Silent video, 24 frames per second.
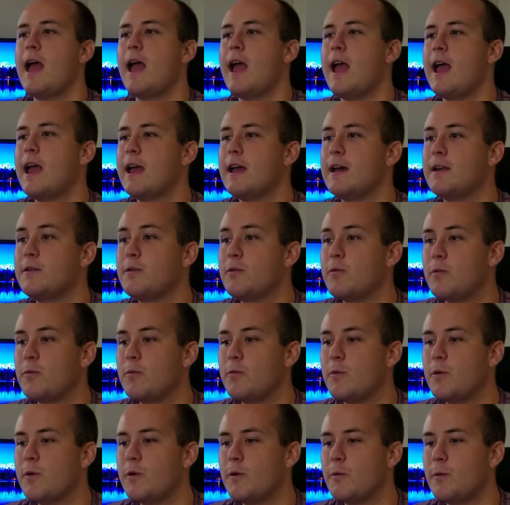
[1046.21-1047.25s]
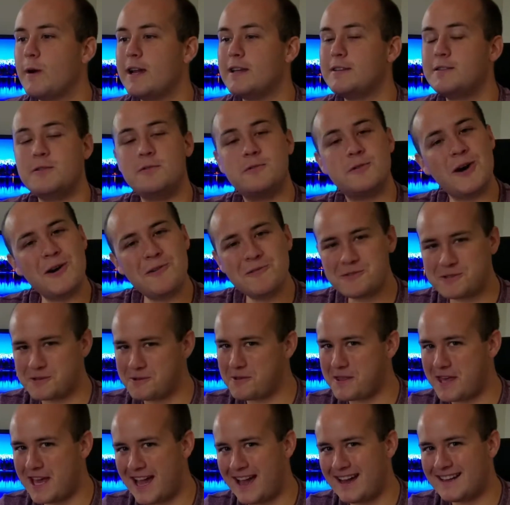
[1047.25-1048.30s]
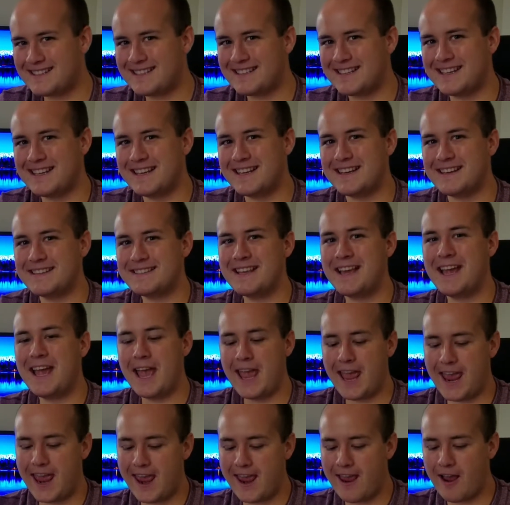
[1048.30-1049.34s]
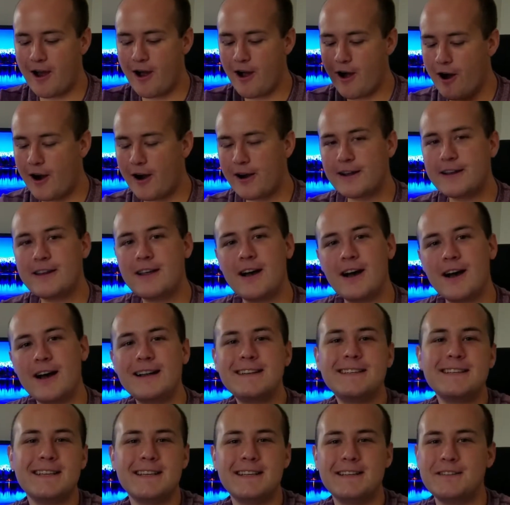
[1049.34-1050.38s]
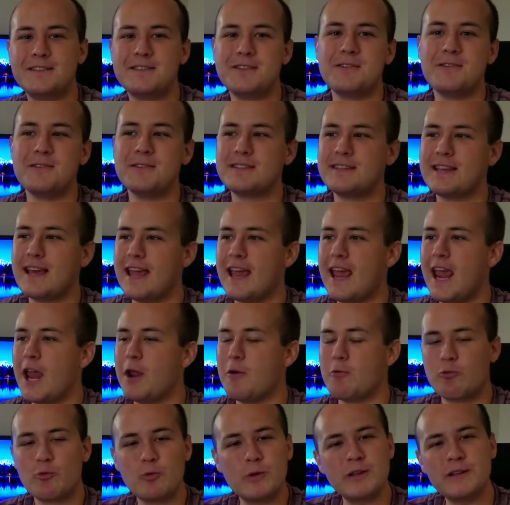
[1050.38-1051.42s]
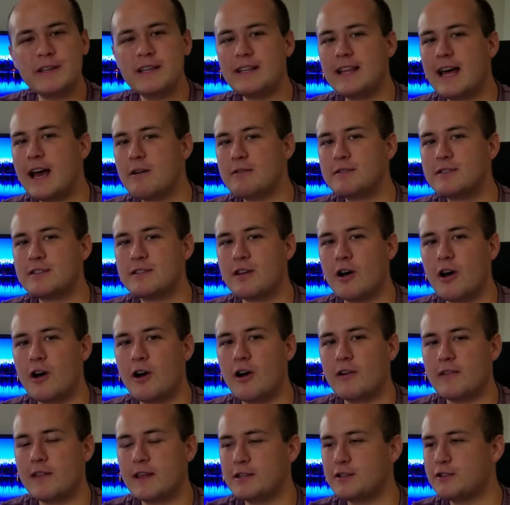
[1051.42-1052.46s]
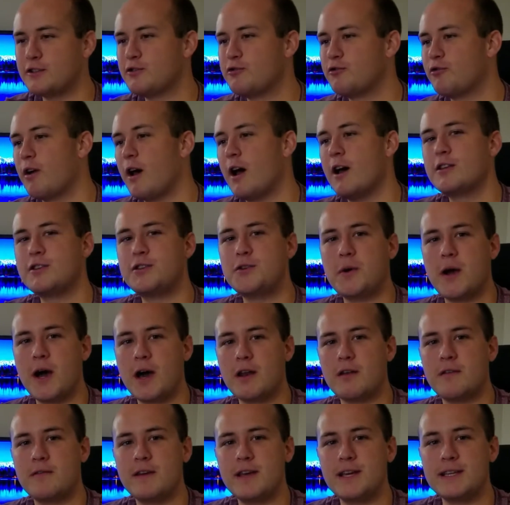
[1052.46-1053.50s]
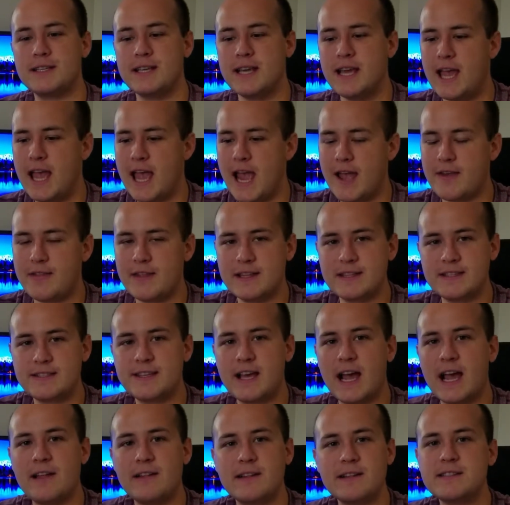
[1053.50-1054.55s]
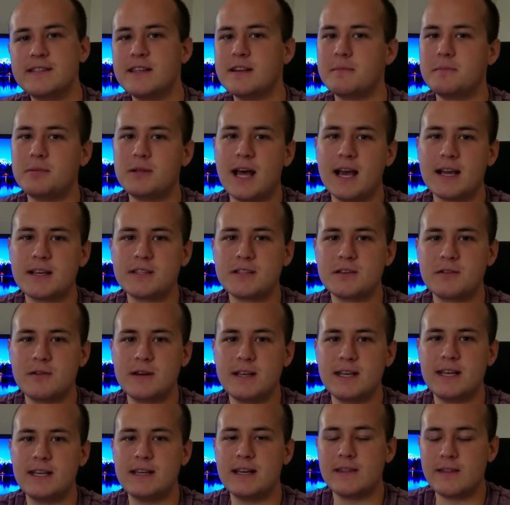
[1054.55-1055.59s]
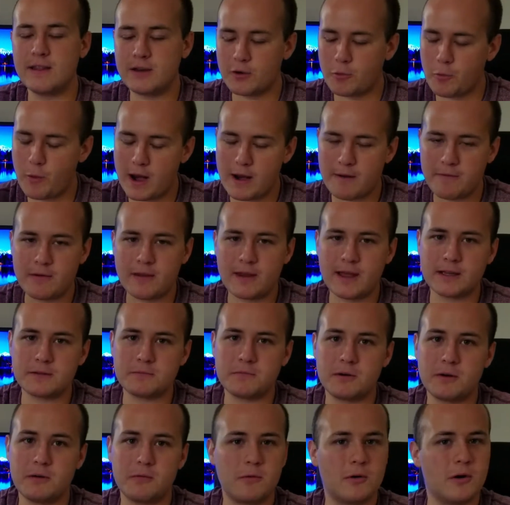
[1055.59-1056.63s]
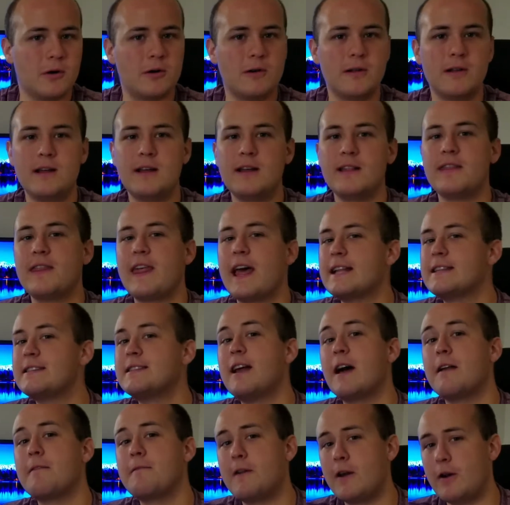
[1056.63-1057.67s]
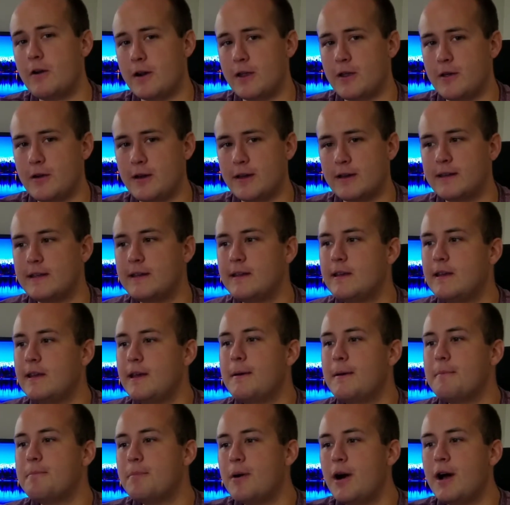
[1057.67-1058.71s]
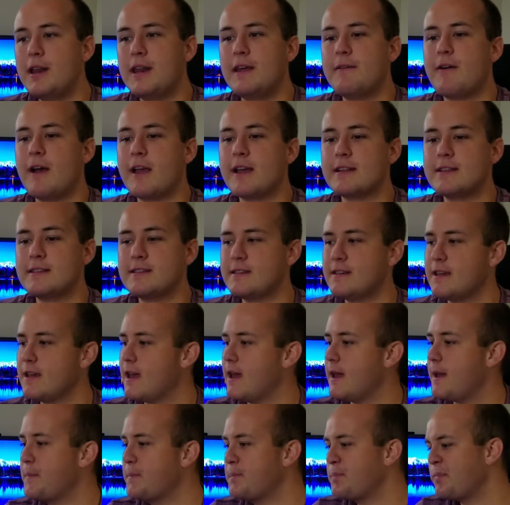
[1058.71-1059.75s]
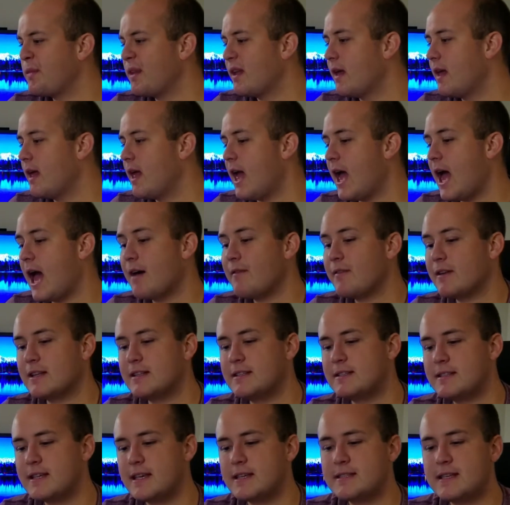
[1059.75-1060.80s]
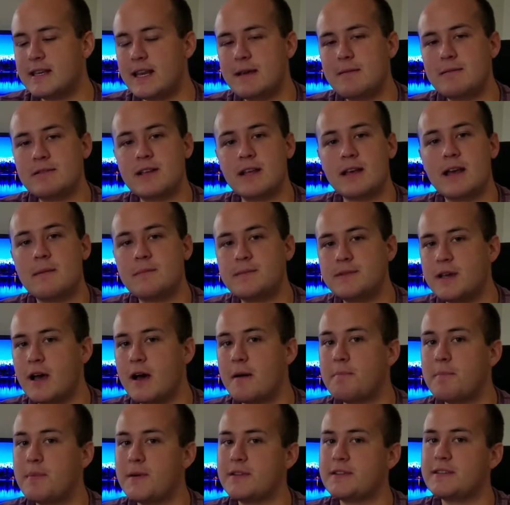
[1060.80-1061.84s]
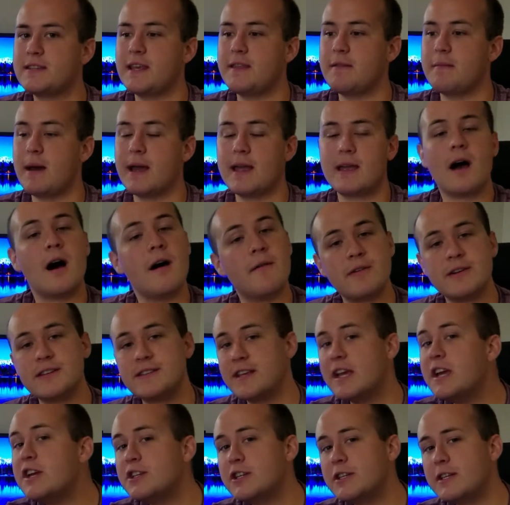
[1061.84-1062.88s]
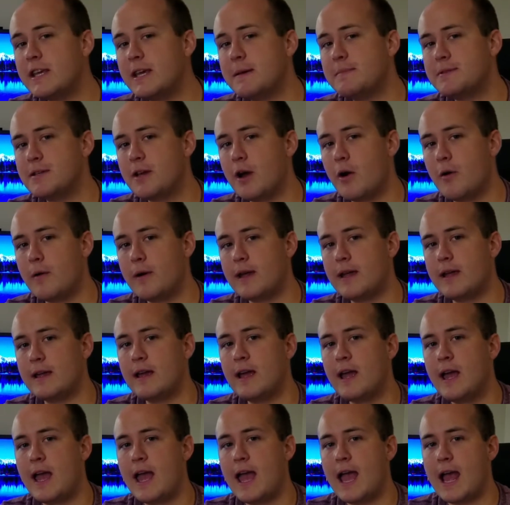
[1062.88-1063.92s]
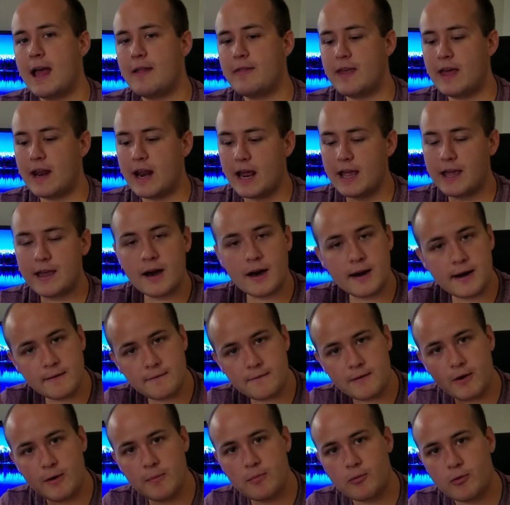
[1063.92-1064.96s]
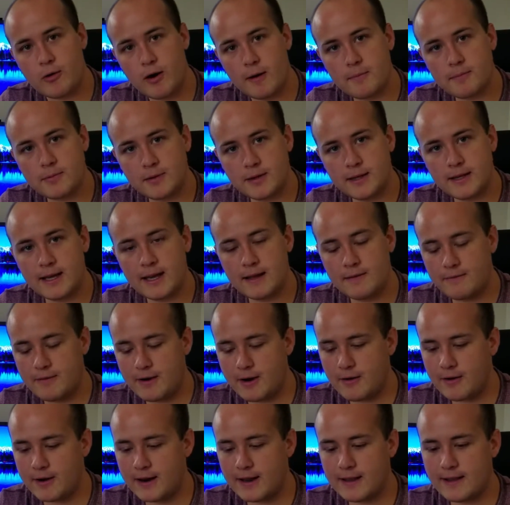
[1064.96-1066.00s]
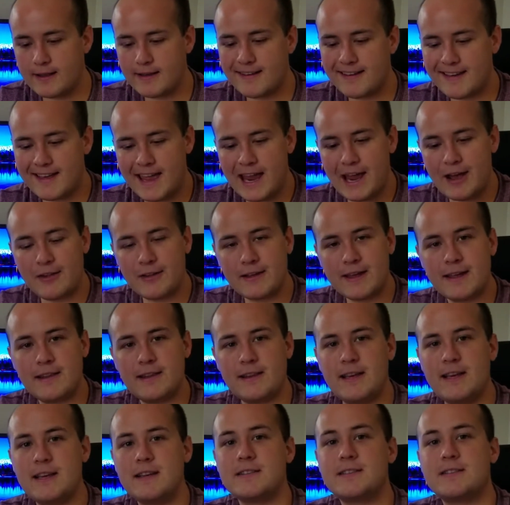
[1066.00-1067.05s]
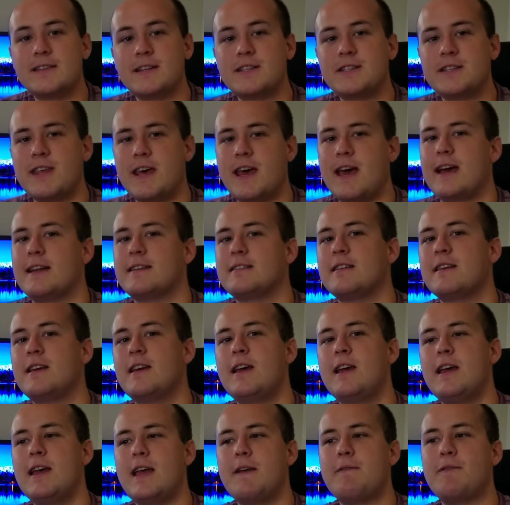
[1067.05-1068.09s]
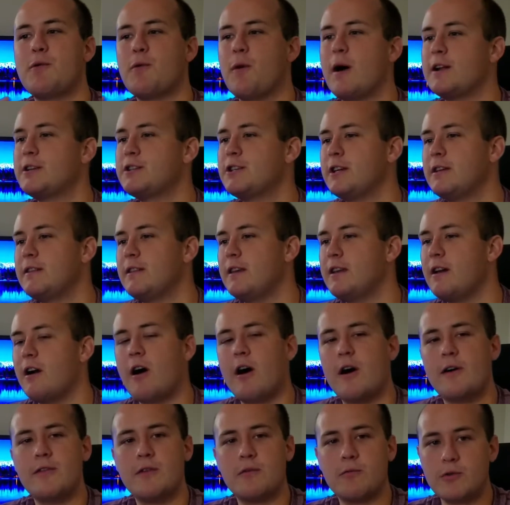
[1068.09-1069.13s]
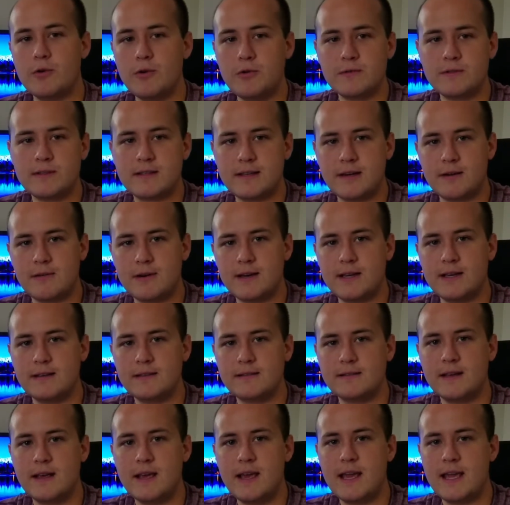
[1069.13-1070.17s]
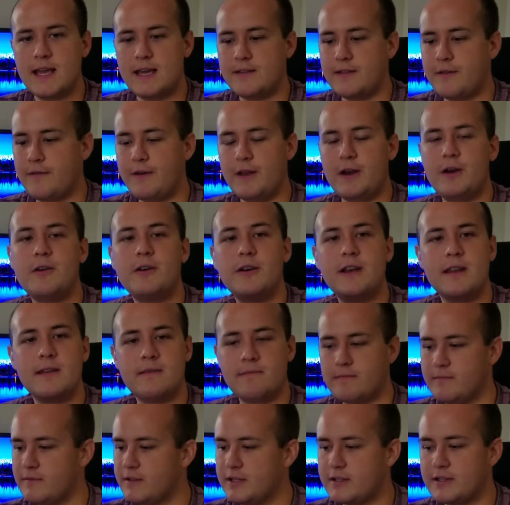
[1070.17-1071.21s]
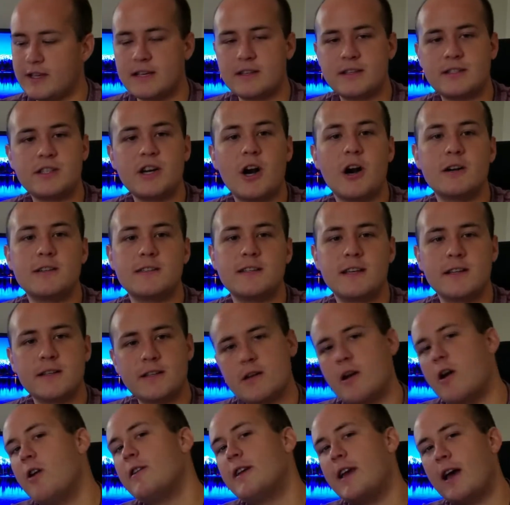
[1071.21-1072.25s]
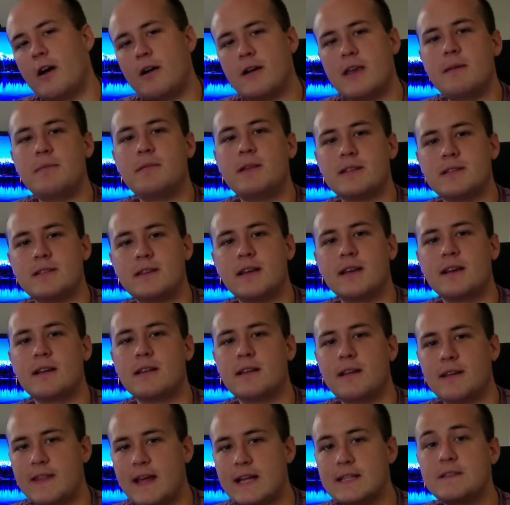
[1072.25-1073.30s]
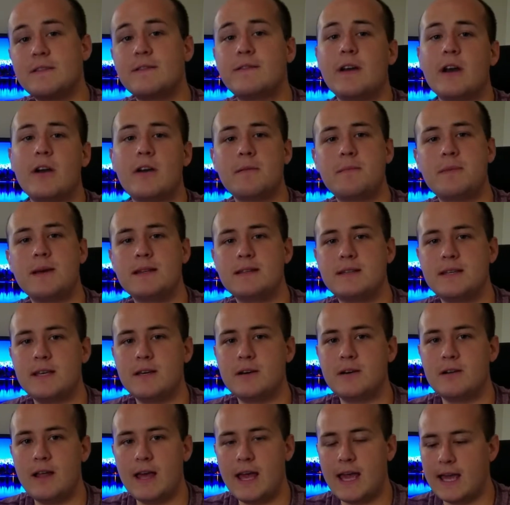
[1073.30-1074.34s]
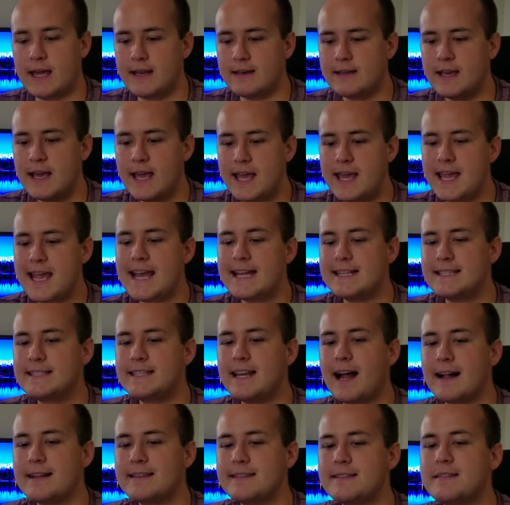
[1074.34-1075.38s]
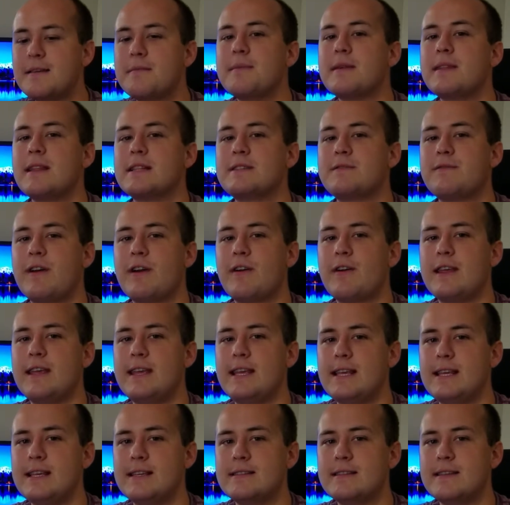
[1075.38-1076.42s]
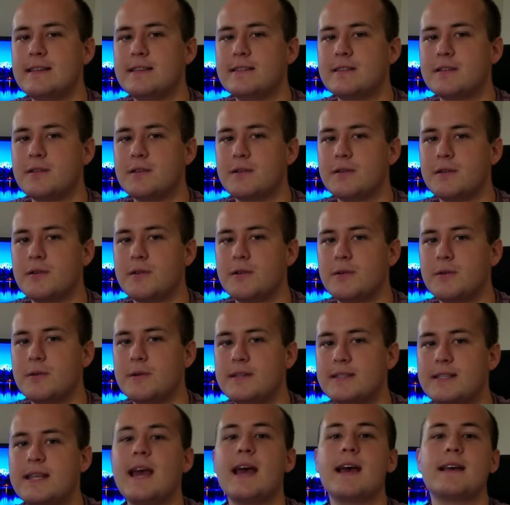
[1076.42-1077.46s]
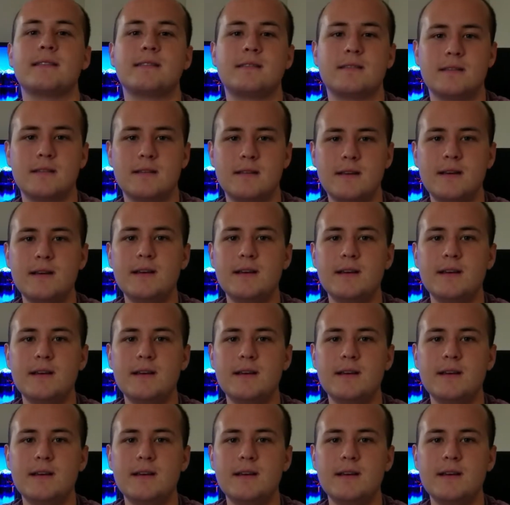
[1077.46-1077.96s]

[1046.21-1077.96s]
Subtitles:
And ways you don't do that is a hard cut into say a really loud song that just draws you out of it, and then silence and a black screen, and then you're waiting for the next one to roll. That's not very good. But if I can say have a consistent image that comes up, but say my conversation keeps going, and then I cut it very promptly and very elegantly, such that if you're watching the On the Rune series, the video just like starts and it's like, oh yeah, I'll keep listening. Like that's a very big deal, and it's not something that's very easy to test.